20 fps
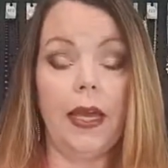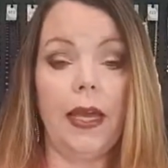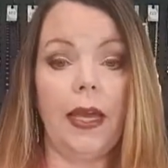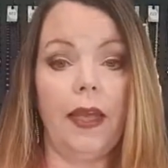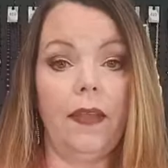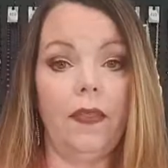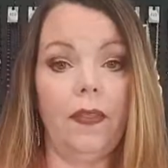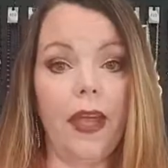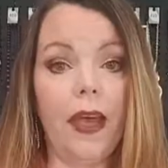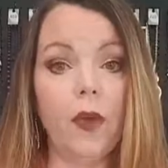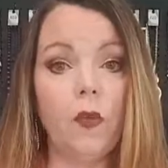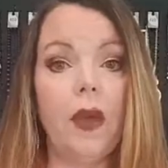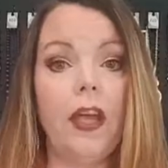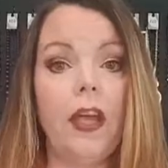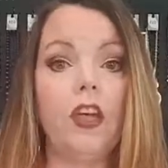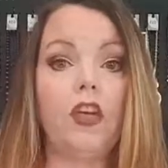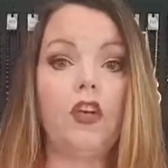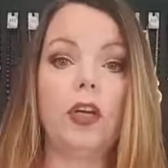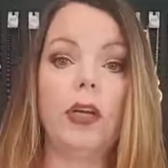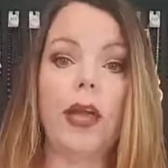And that way
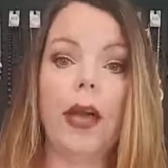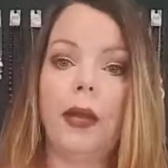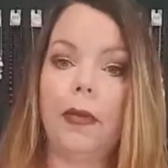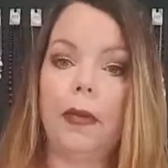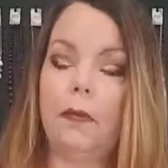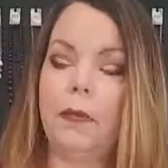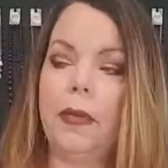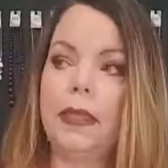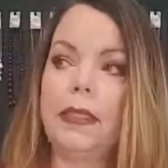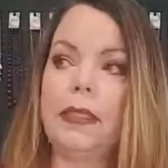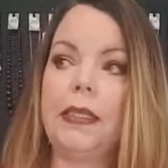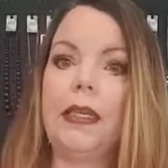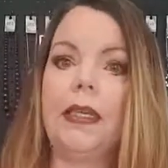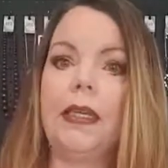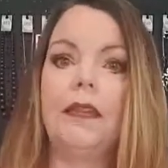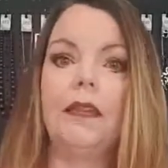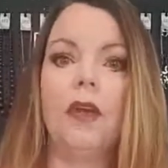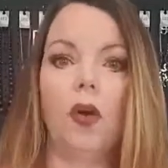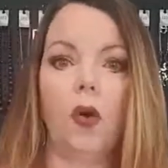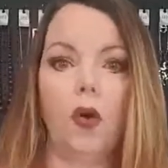you're kind of mixing
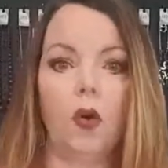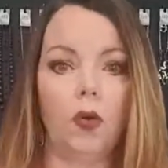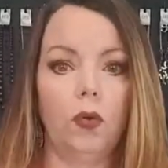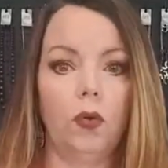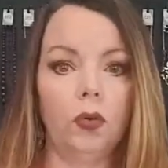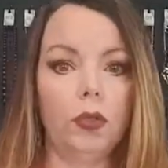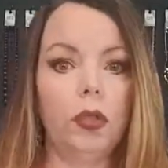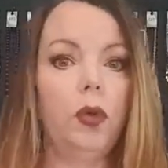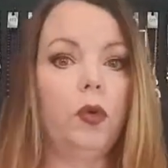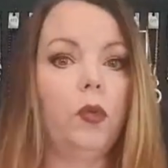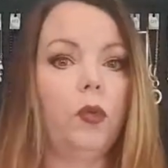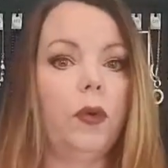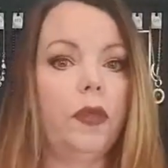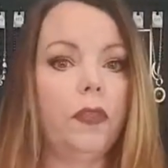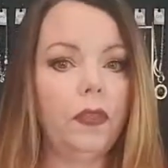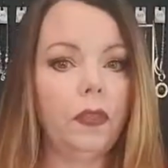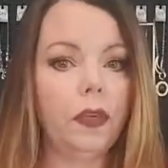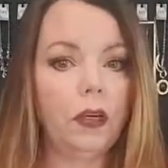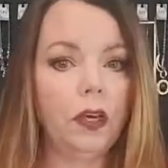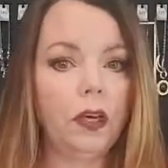in the old with
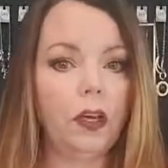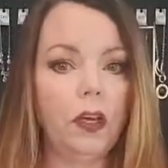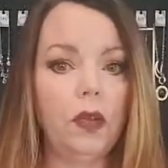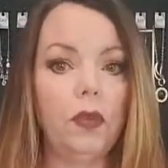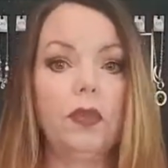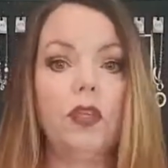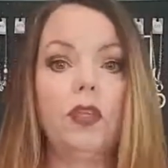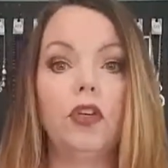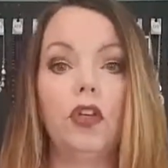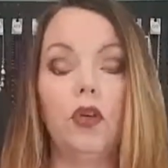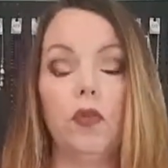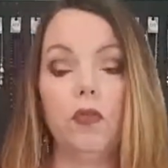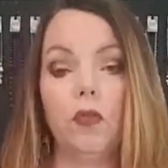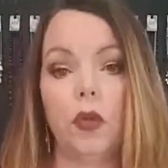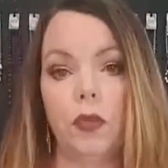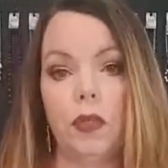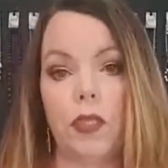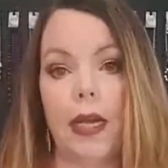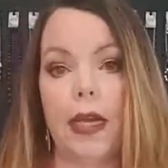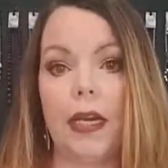the new. So you're
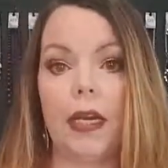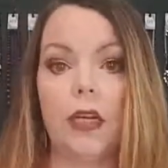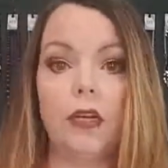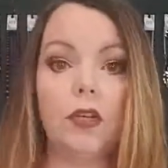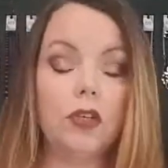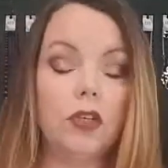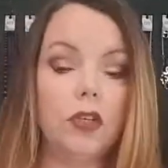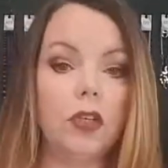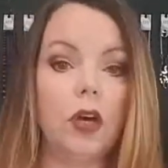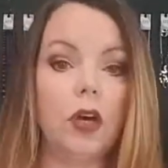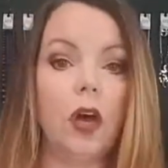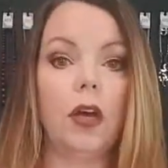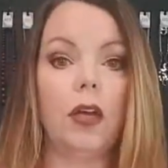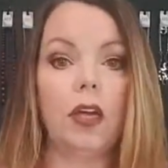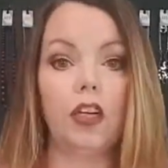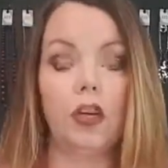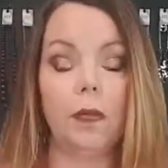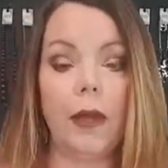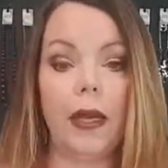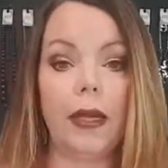rotating your stock
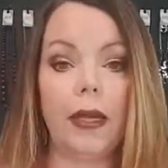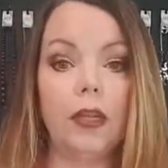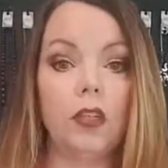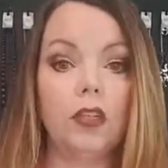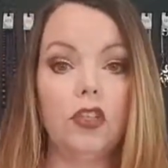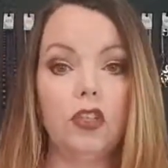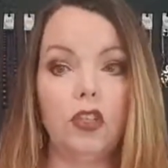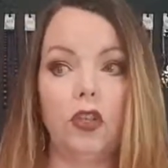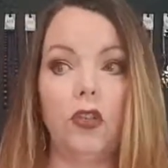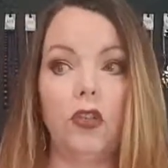and you're making sure